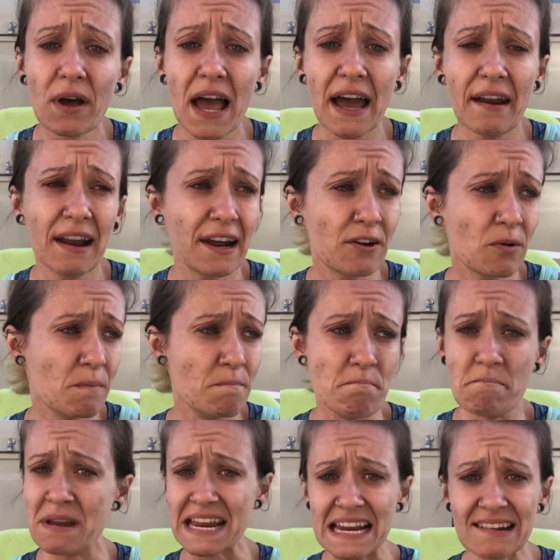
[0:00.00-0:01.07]
and I don't
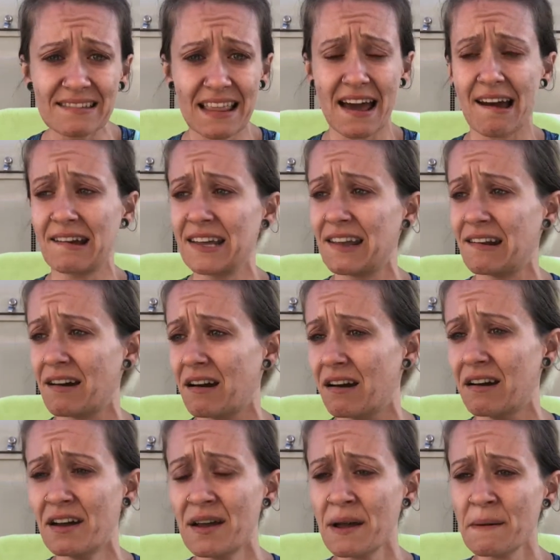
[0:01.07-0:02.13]
mean that in a
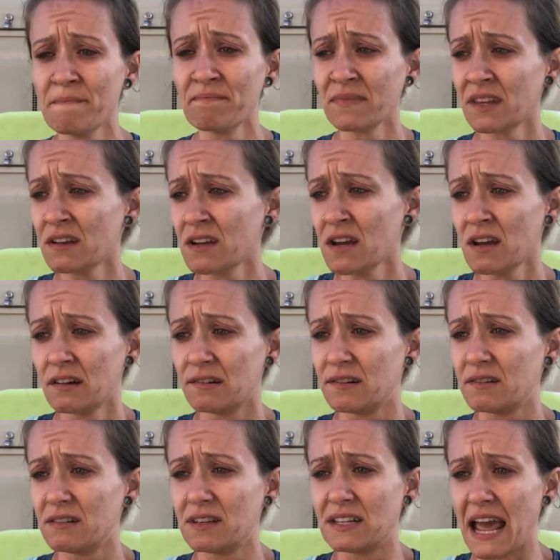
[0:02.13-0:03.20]

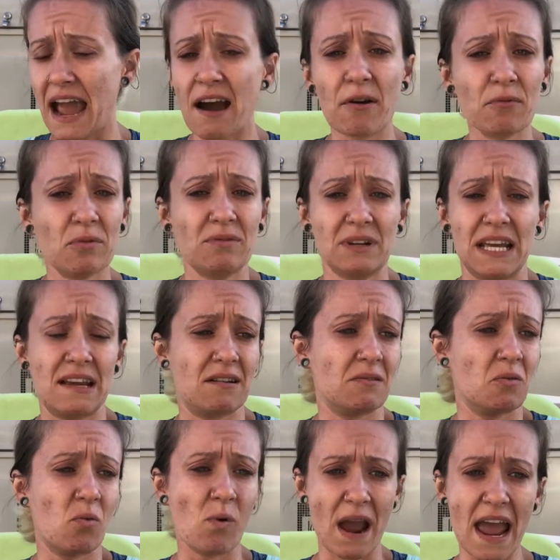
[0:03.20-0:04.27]
downing
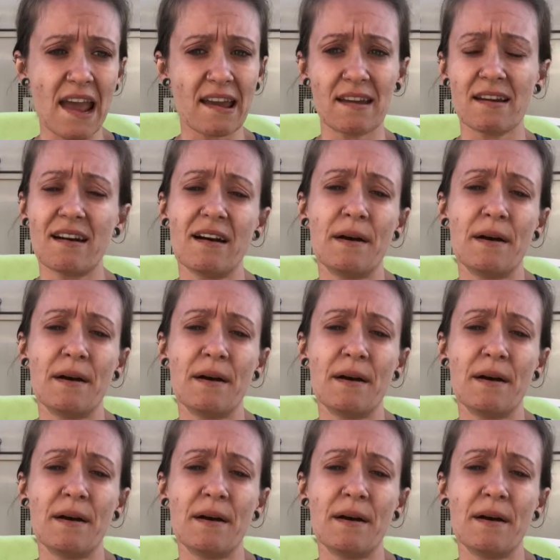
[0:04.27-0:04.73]
way.